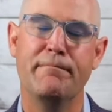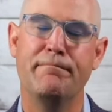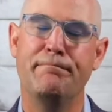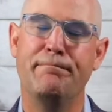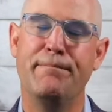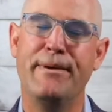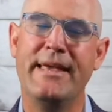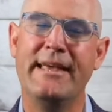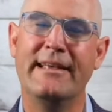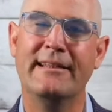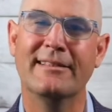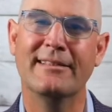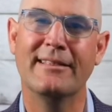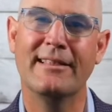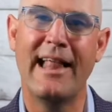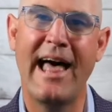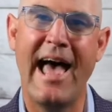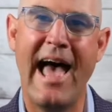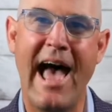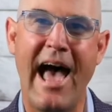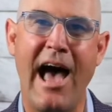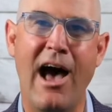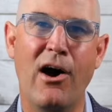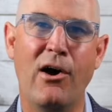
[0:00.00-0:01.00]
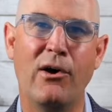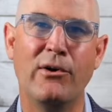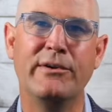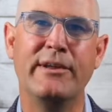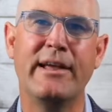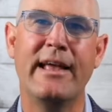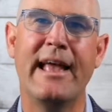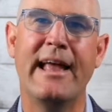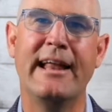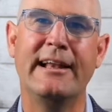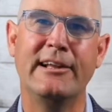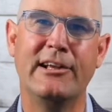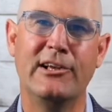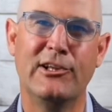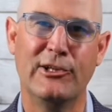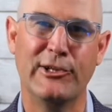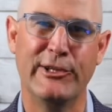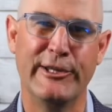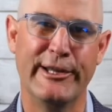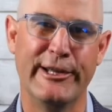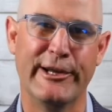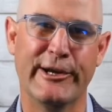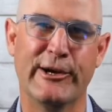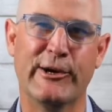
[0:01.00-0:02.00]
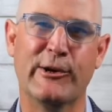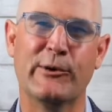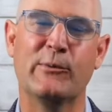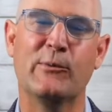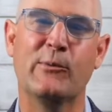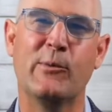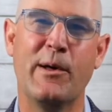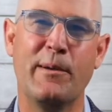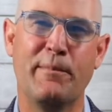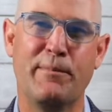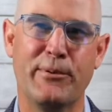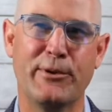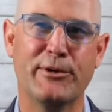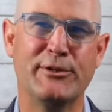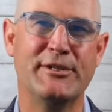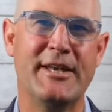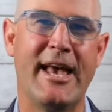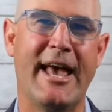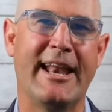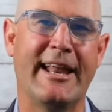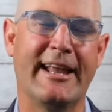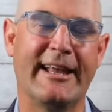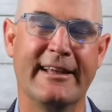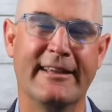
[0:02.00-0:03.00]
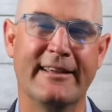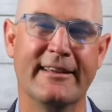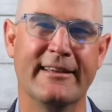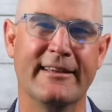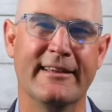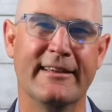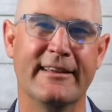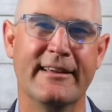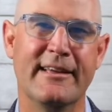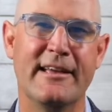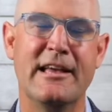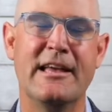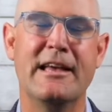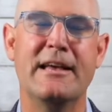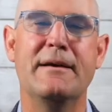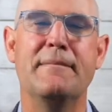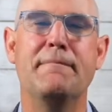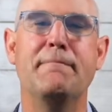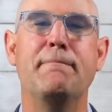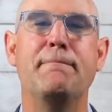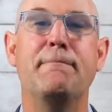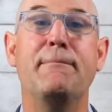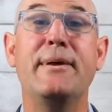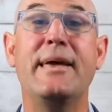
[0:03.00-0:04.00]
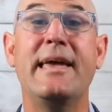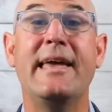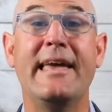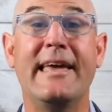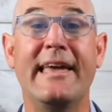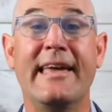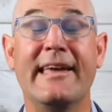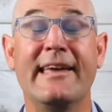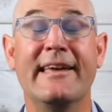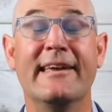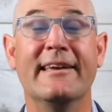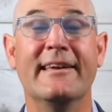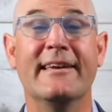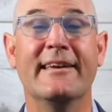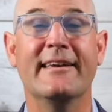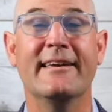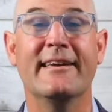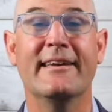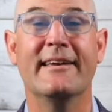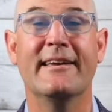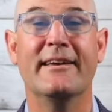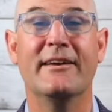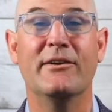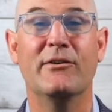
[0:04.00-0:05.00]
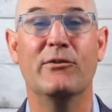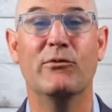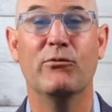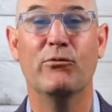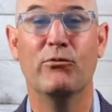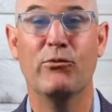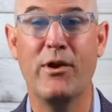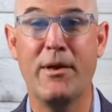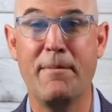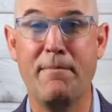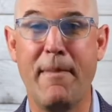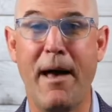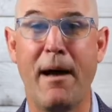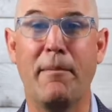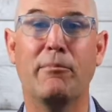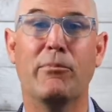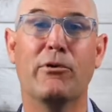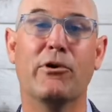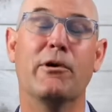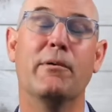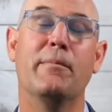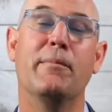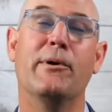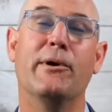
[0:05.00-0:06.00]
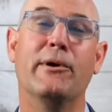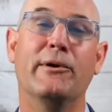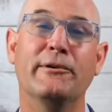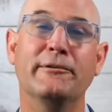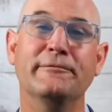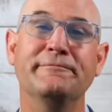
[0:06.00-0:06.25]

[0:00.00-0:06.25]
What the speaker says: Be loud and clear when presenting. Be rememberable.